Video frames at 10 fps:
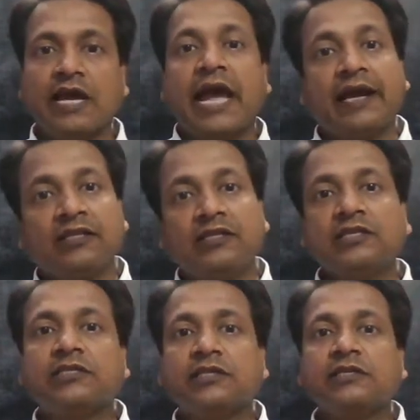And
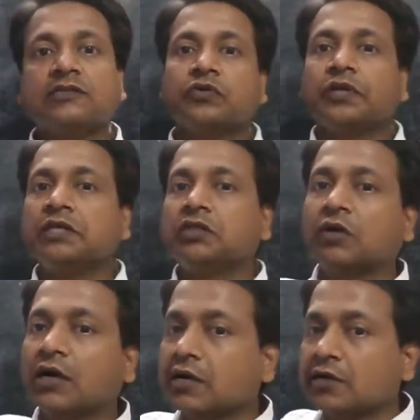this is going to
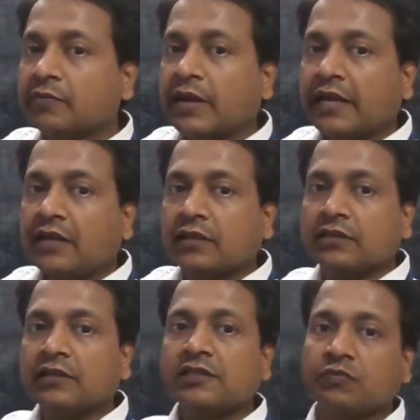occur by
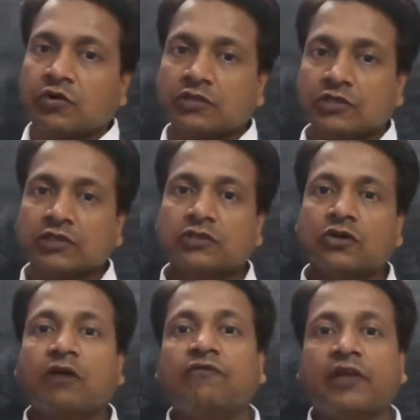this process
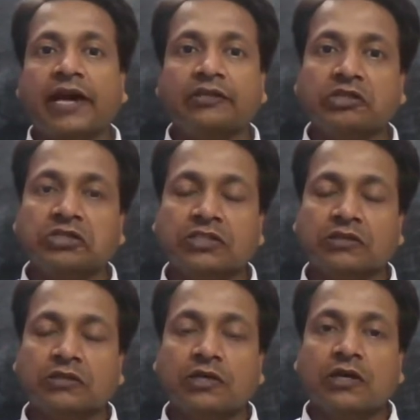of digestion.
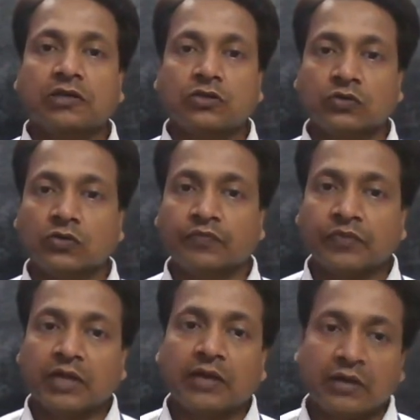So
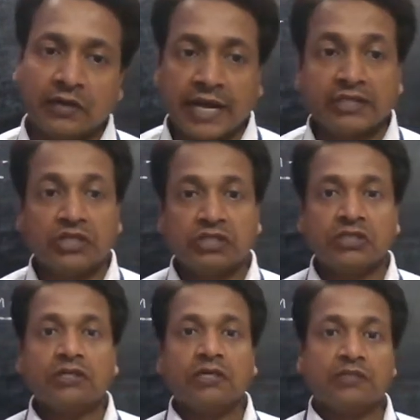
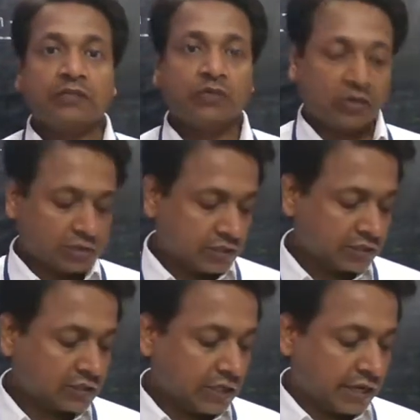digestion is a
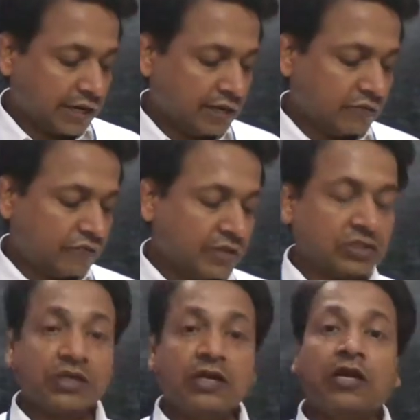process in
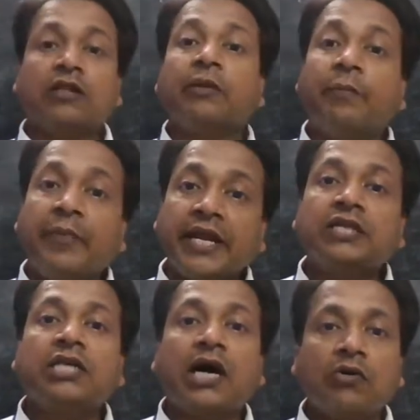which the
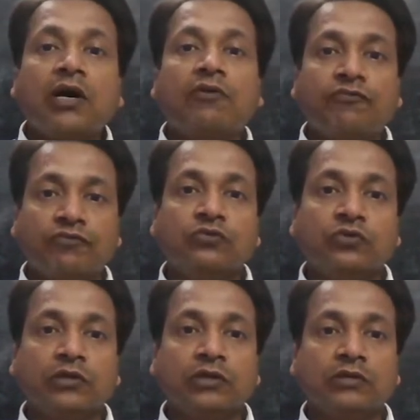breakdown of
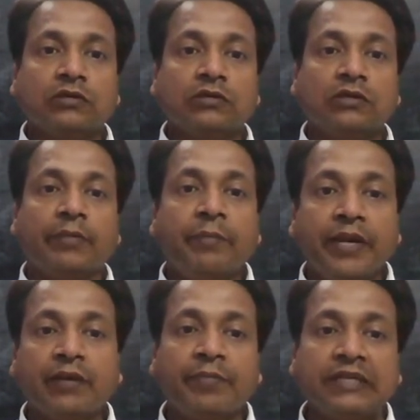food, the
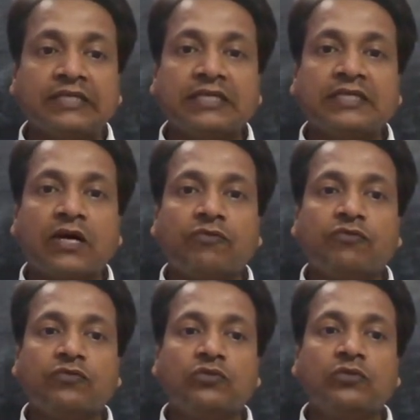big pieces of
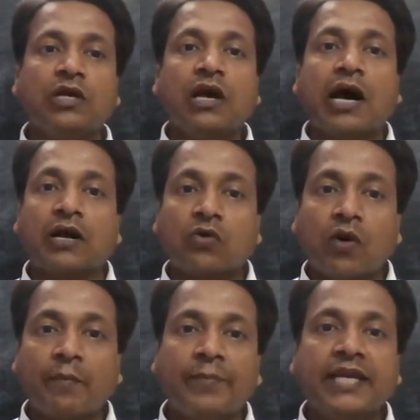food or
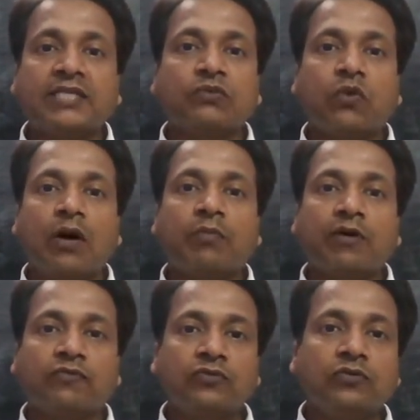complex form
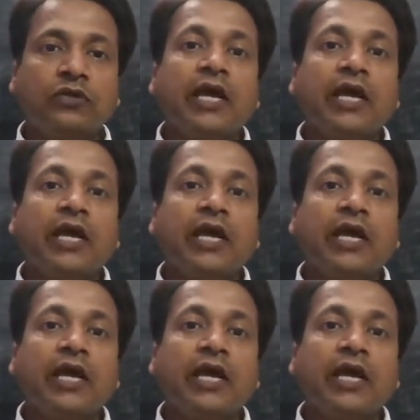of food,